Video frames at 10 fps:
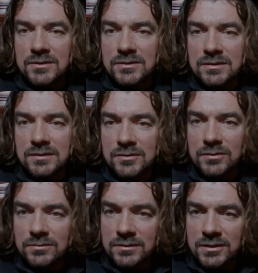just a
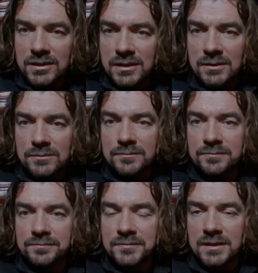joke, chill out.
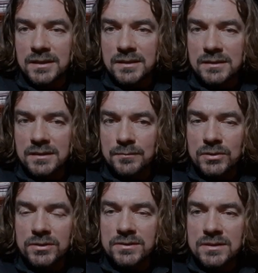And
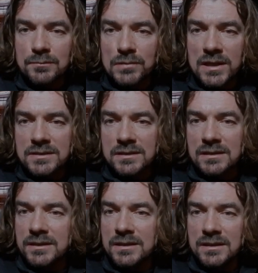but
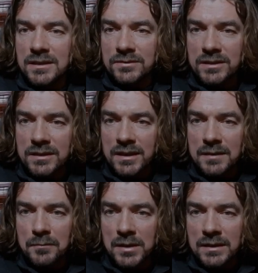unsurprisingly, he never
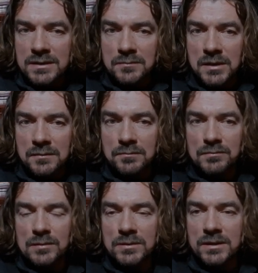came back to me.
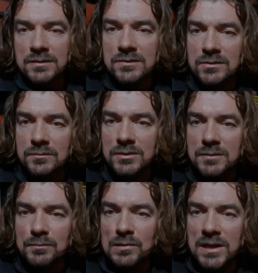Probably too
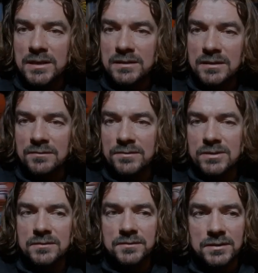much pride
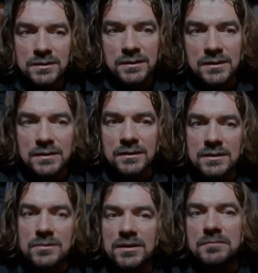involved
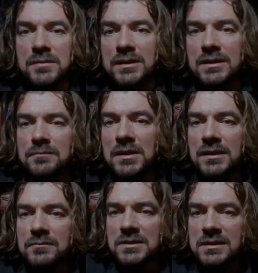to admit he'd
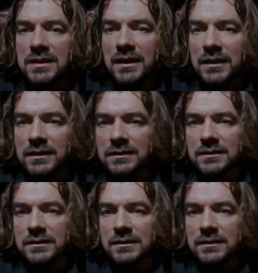made a mistake.